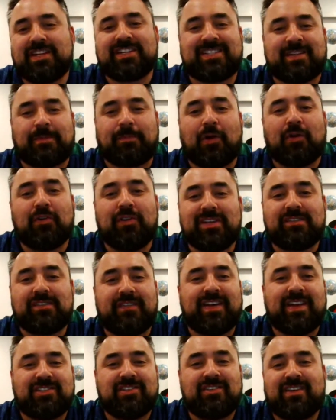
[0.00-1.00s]
just a Ponies
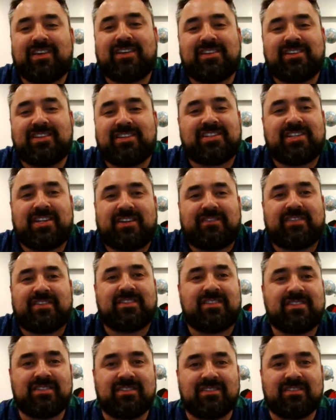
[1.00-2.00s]
fan, so they can just shove it.
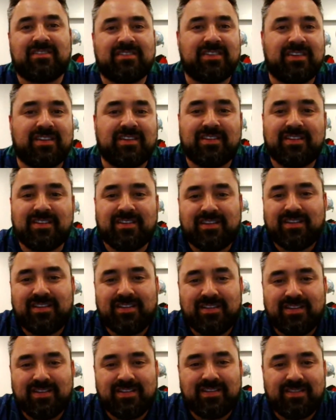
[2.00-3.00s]
So yeah,
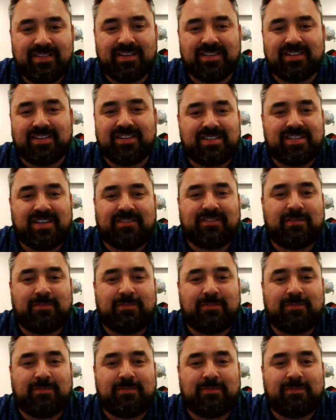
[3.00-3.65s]
they can just shove it.